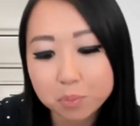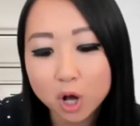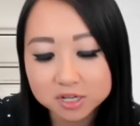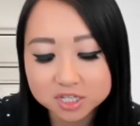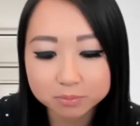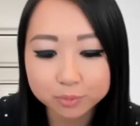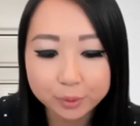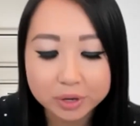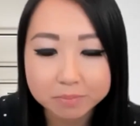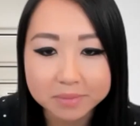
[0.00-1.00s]
possibly
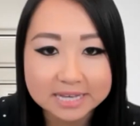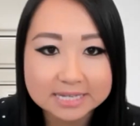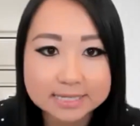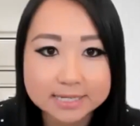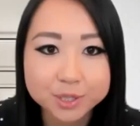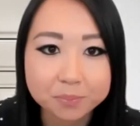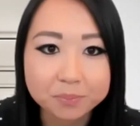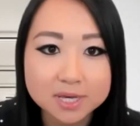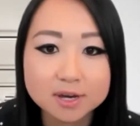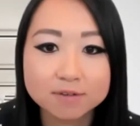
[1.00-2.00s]
we may see the
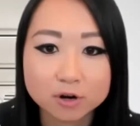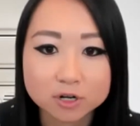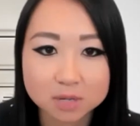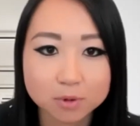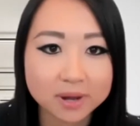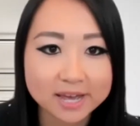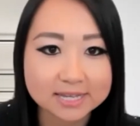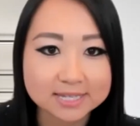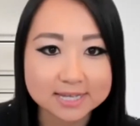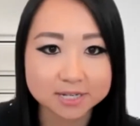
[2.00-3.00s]
peak of our summer buying
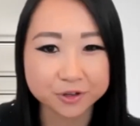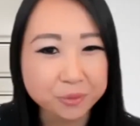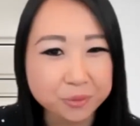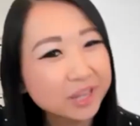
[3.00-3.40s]
season a little bit